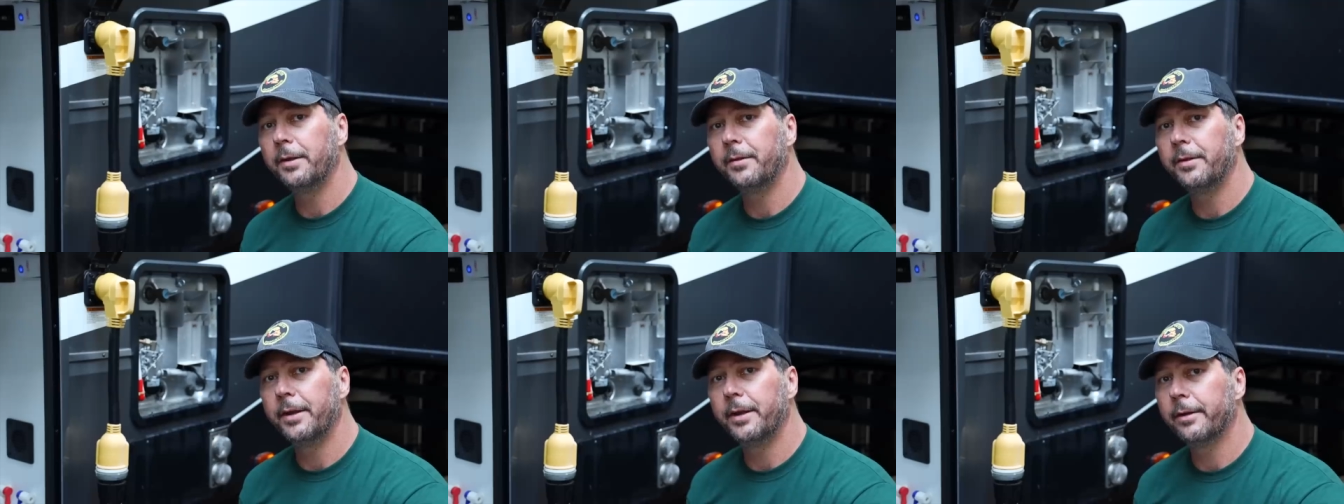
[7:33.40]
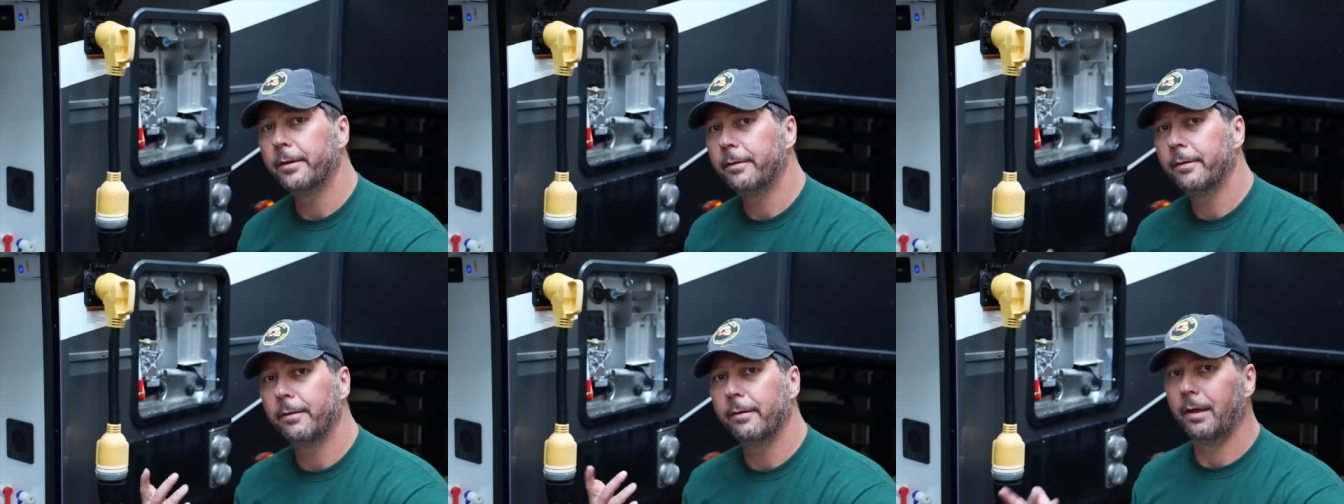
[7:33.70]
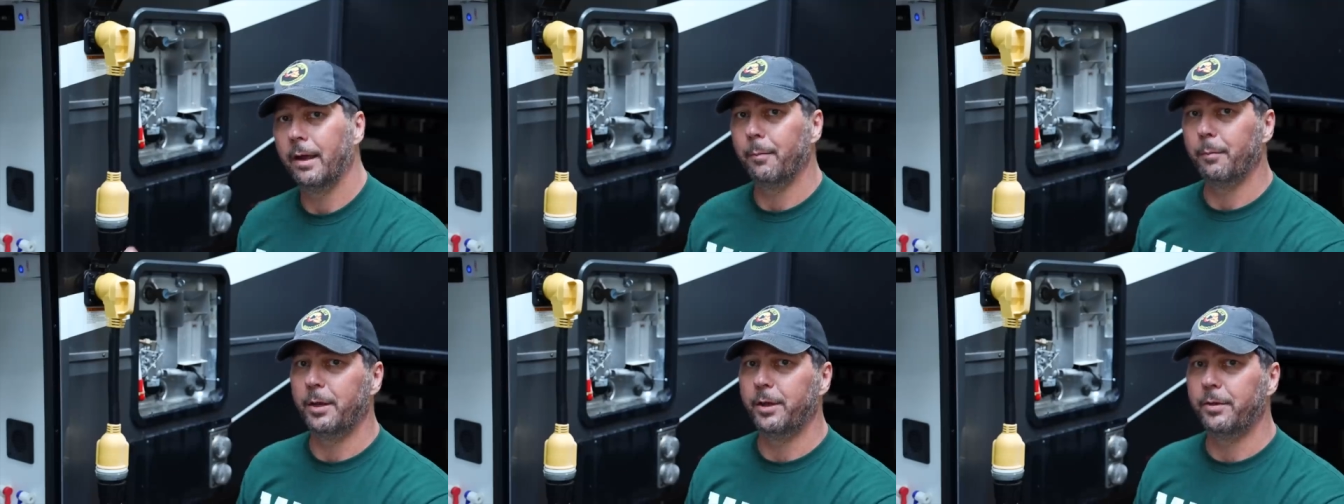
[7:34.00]
in there
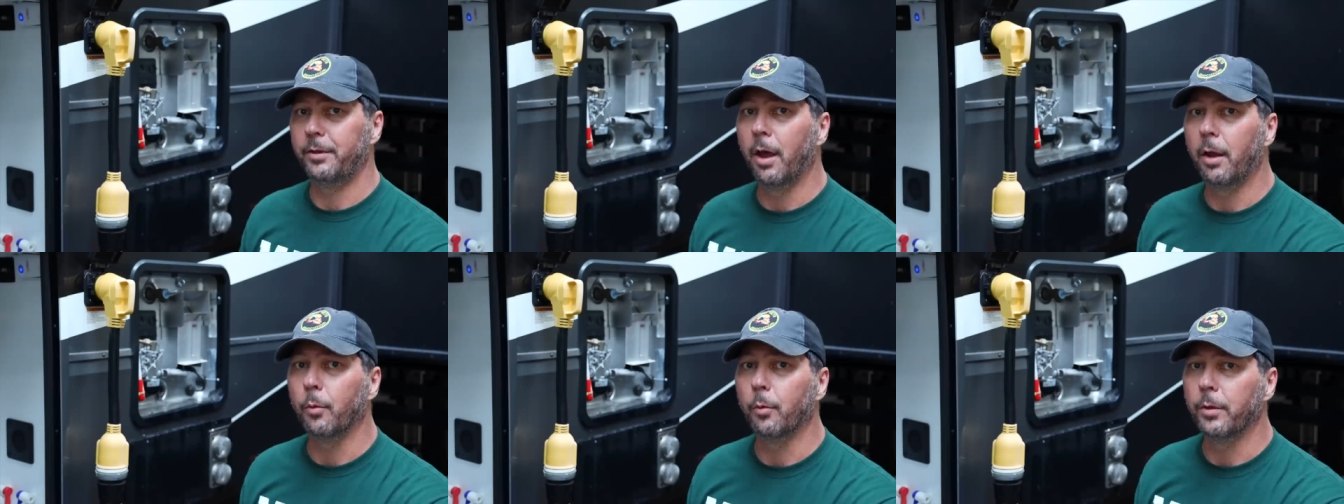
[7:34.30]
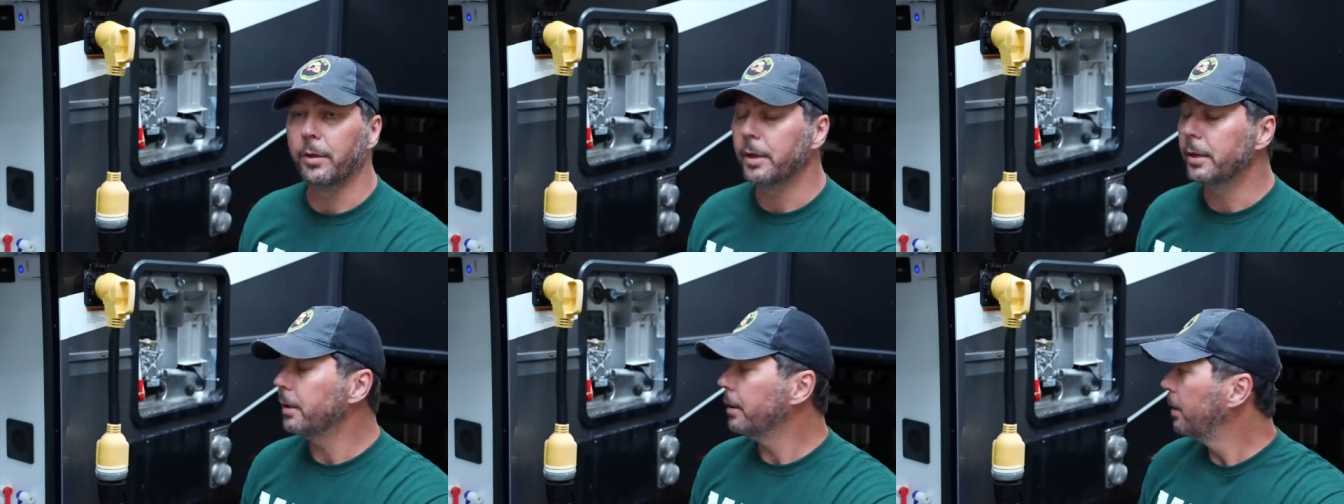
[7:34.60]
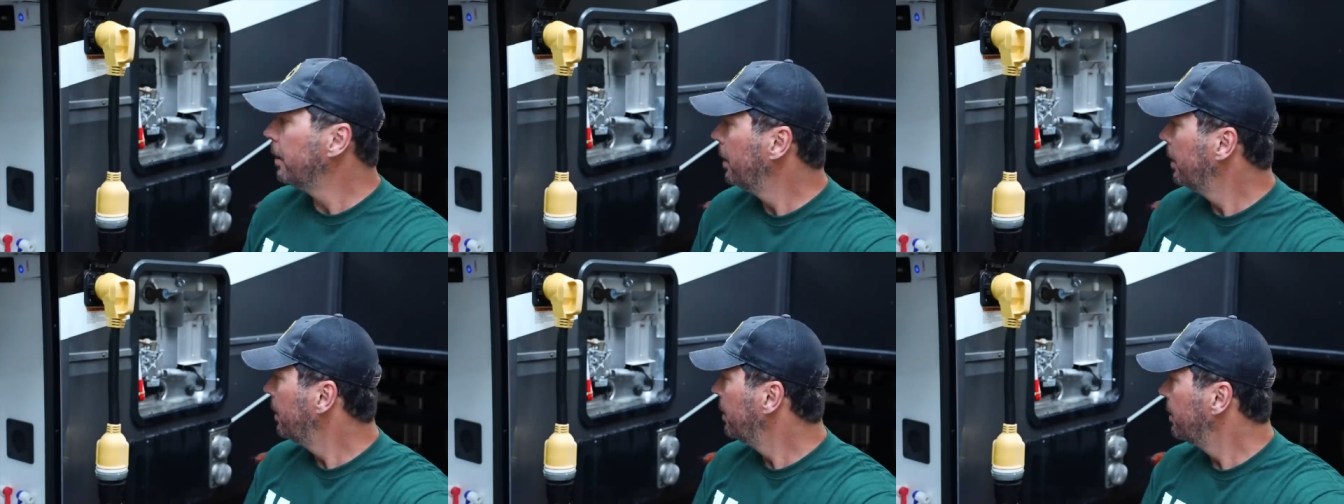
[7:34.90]
and be done with it.
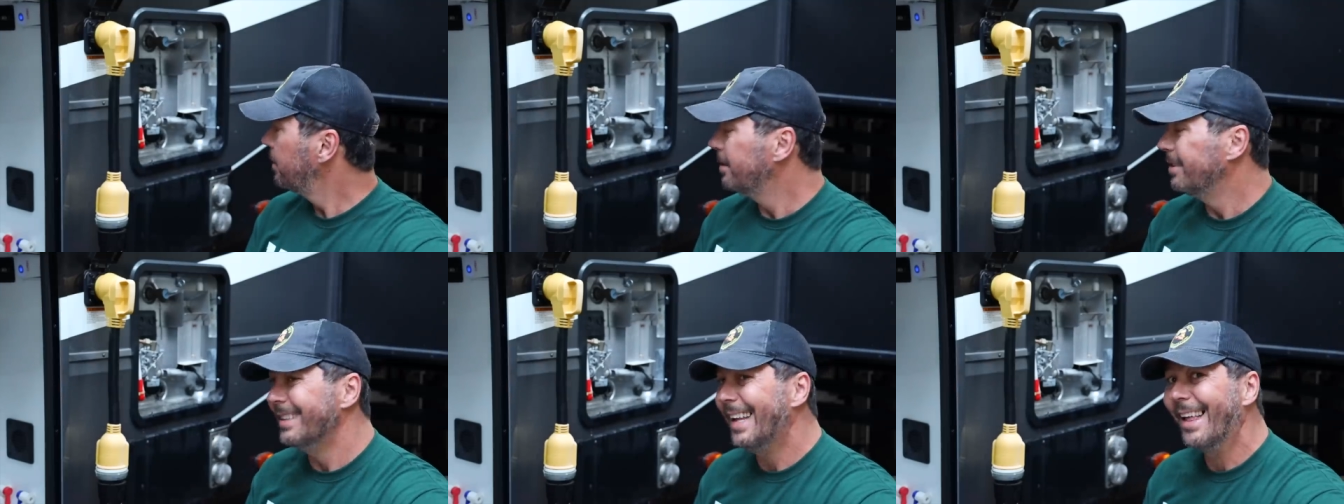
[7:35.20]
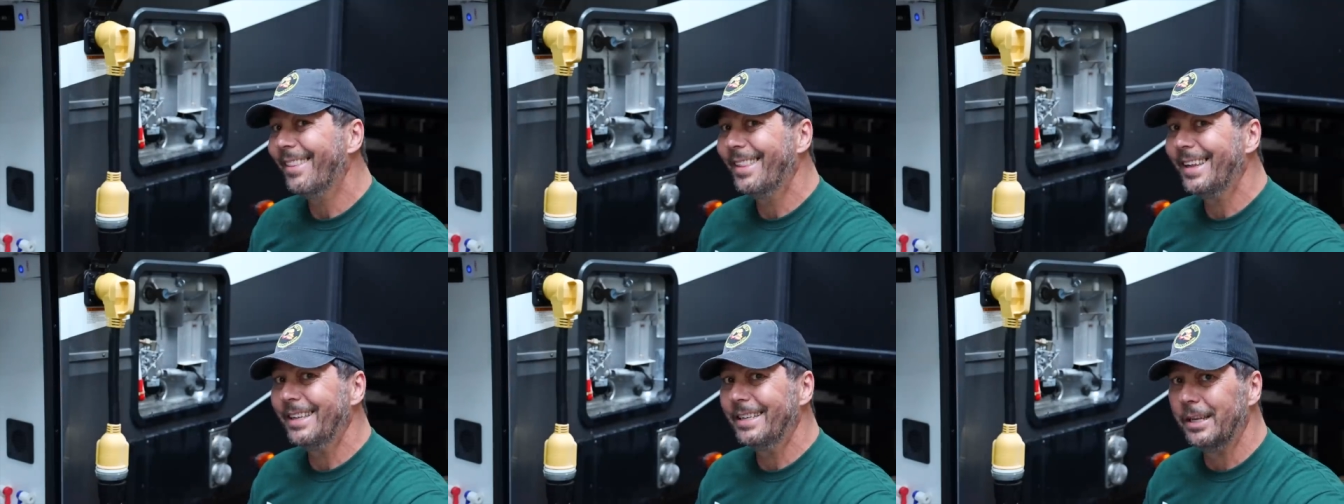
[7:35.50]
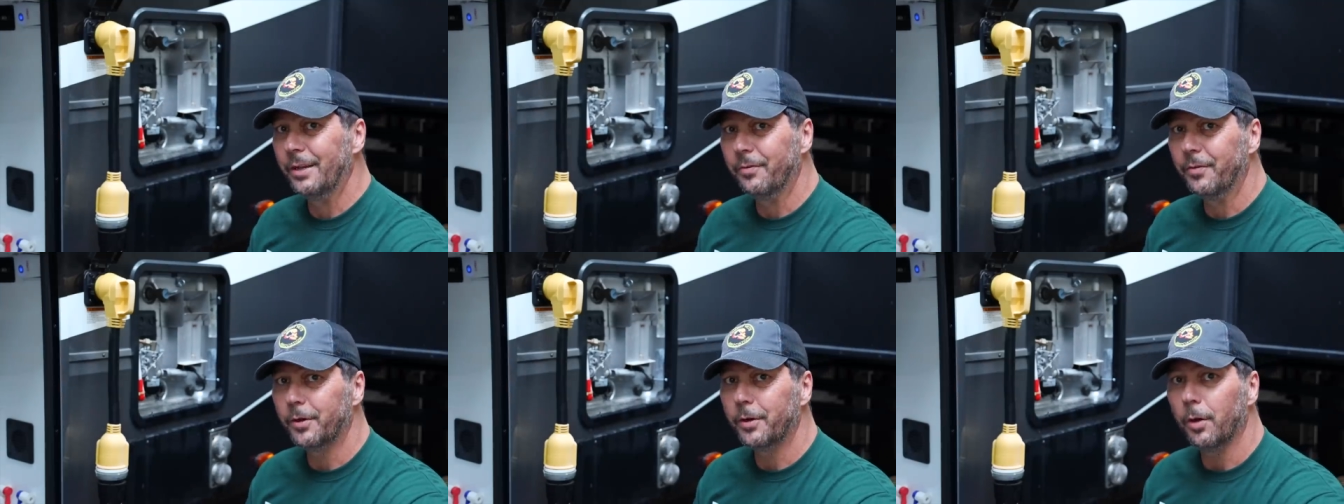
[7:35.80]
Not that
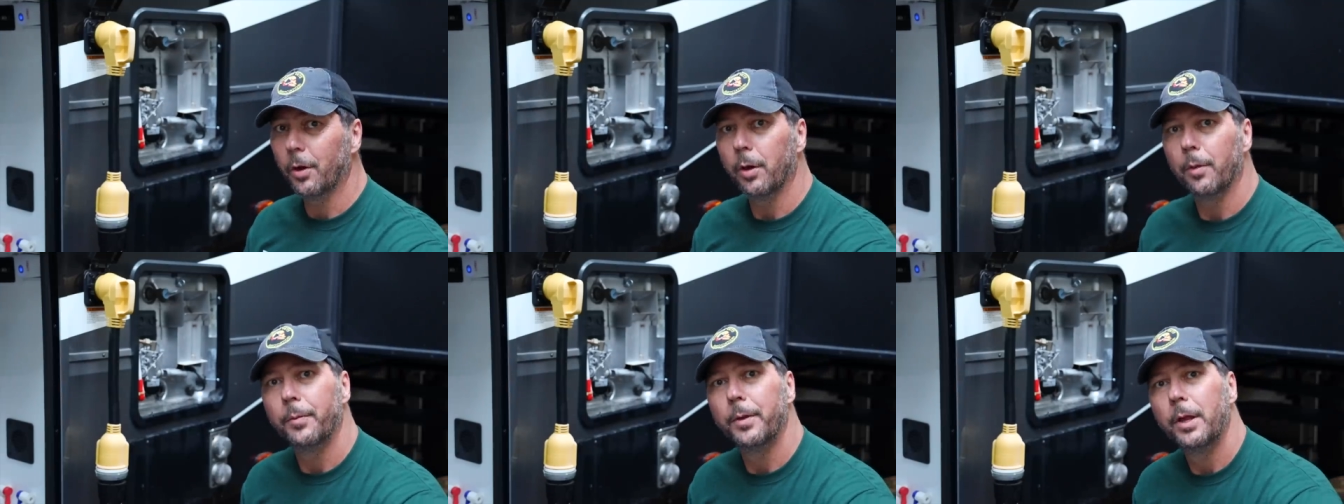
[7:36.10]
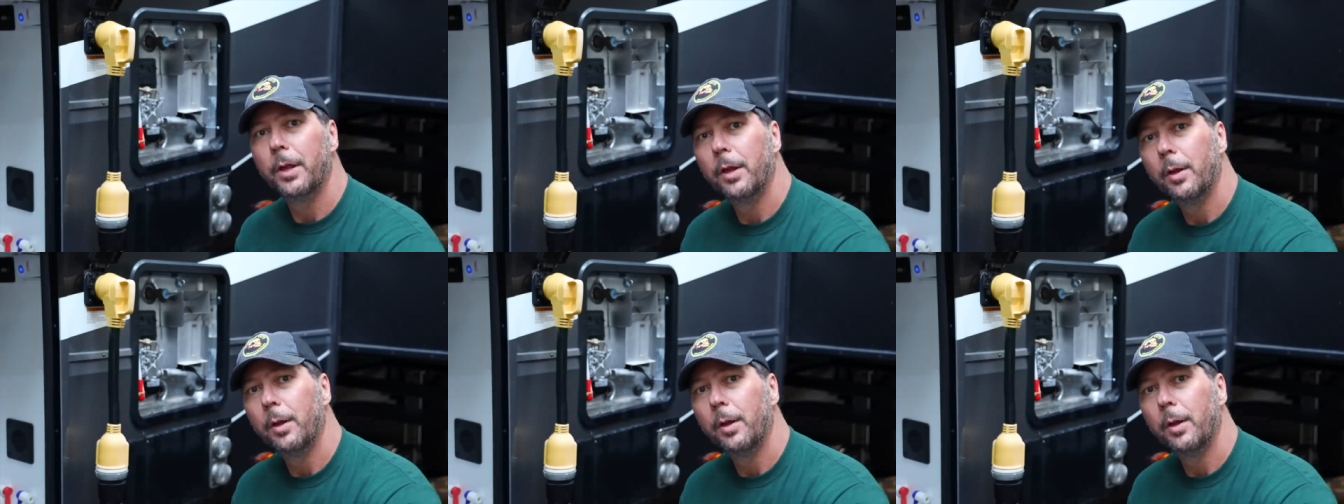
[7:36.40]
difficult.